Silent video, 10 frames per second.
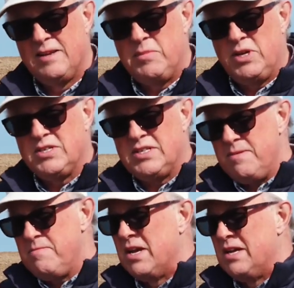because
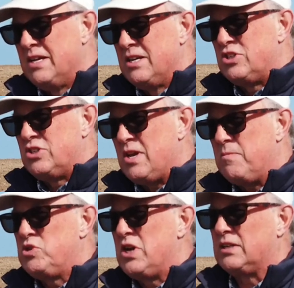I'm
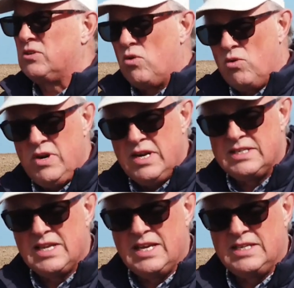subject
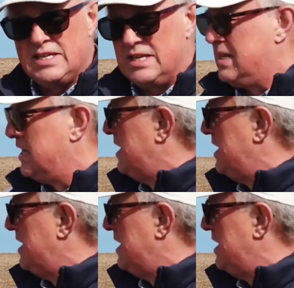orientated,